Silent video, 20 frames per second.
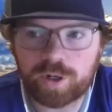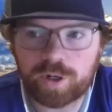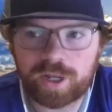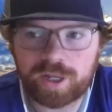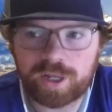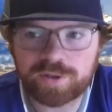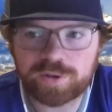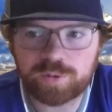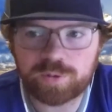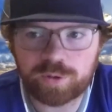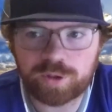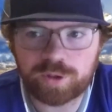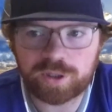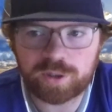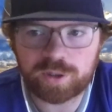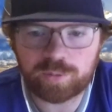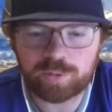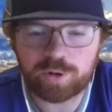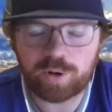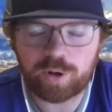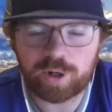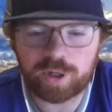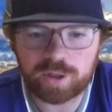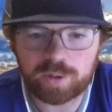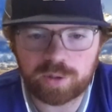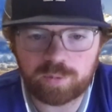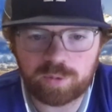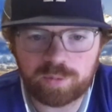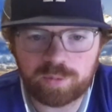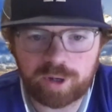I guess you want to keep going, and
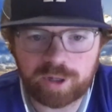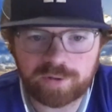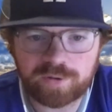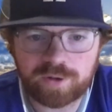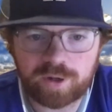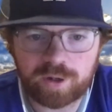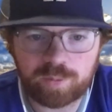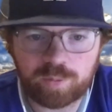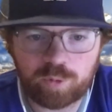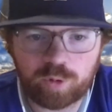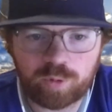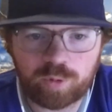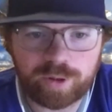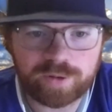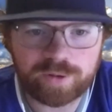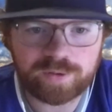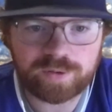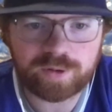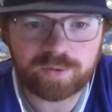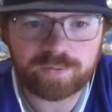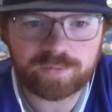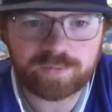then we might talk more about stuff.